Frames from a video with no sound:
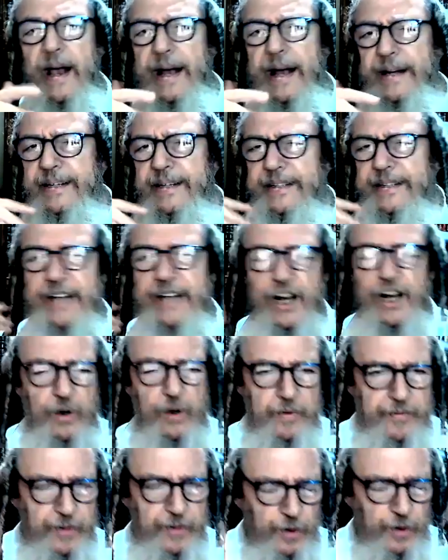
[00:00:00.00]
and their
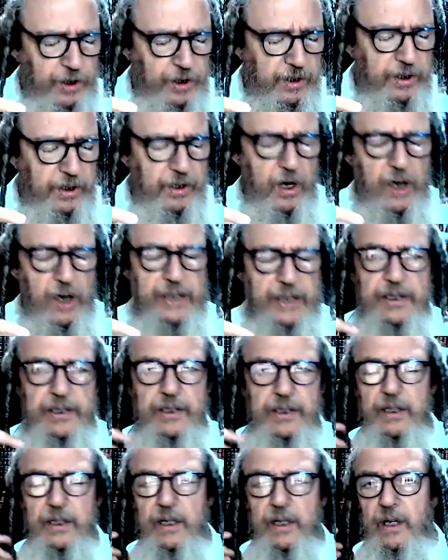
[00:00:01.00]
confusion
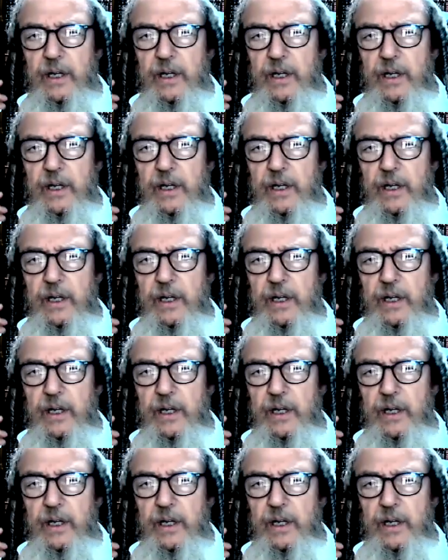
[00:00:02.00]
starts,